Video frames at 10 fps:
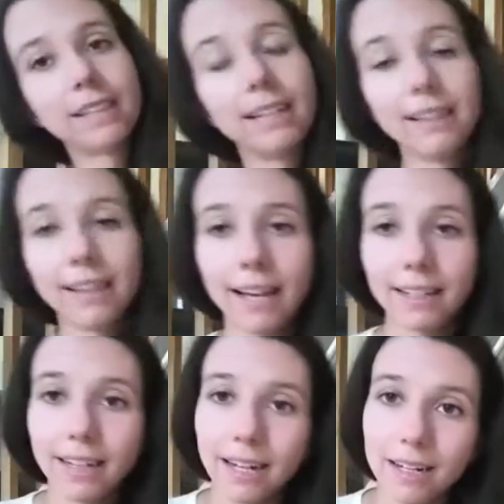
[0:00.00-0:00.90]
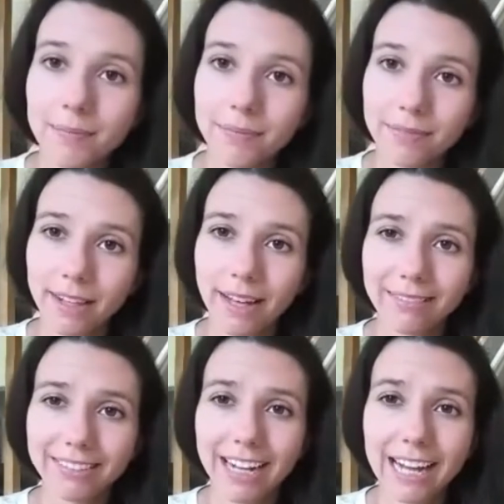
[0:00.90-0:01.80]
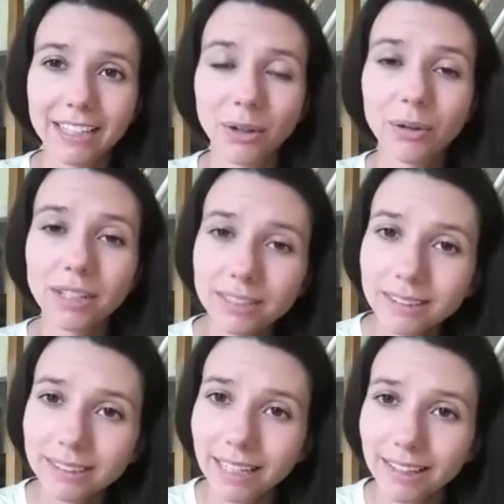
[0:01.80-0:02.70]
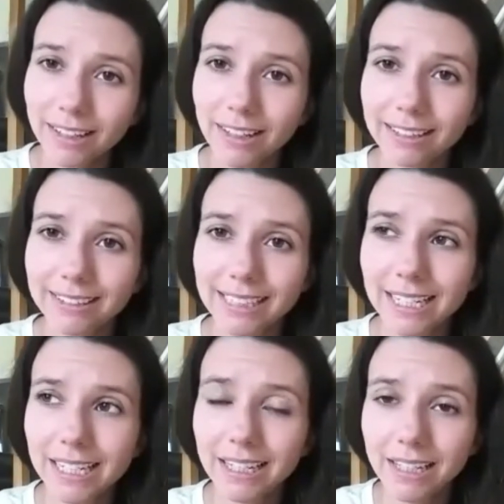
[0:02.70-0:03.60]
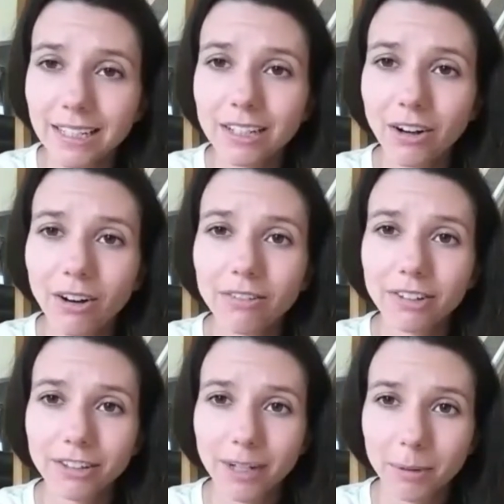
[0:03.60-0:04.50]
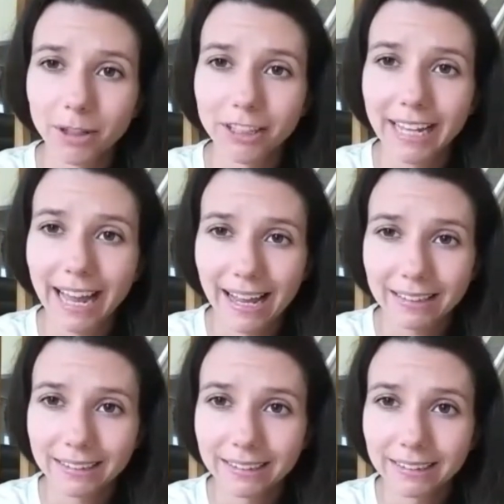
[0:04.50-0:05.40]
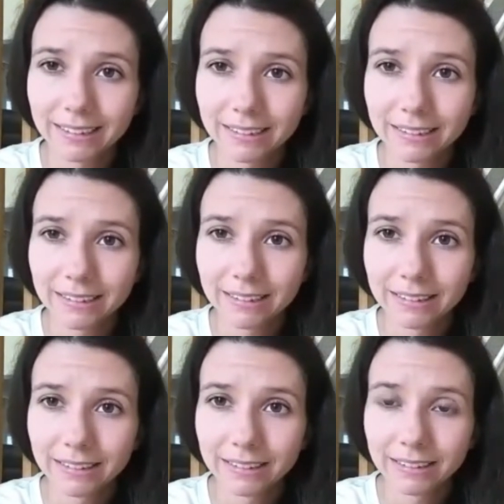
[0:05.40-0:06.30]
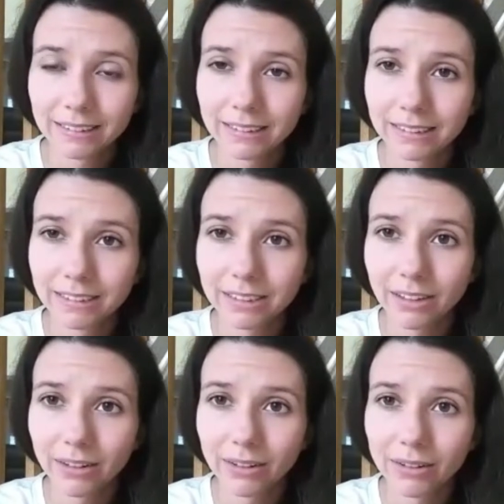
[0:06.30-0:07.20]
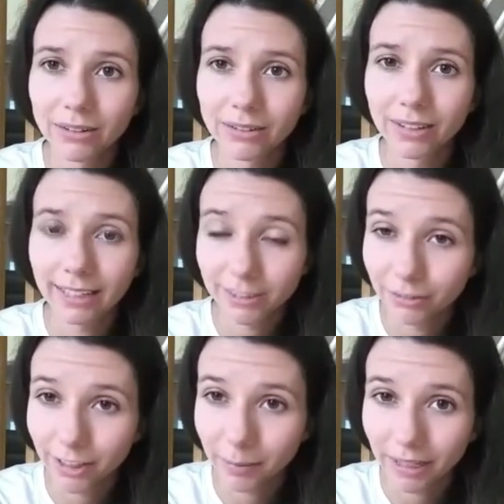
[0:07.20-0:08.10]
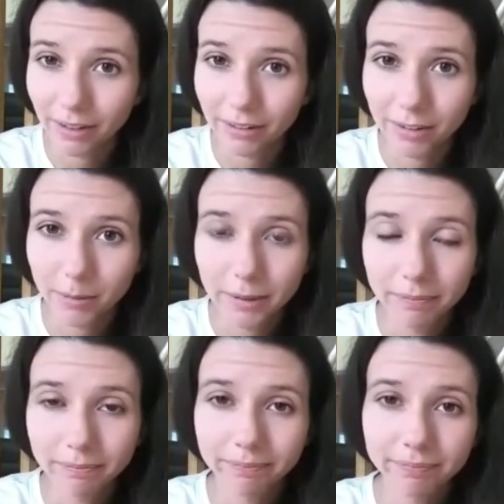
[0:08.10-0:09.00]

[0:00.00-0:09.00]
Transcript: was saying that they have coyotes, and it's like eating all of their neighborhood cats. So that's freaking me out a little bit.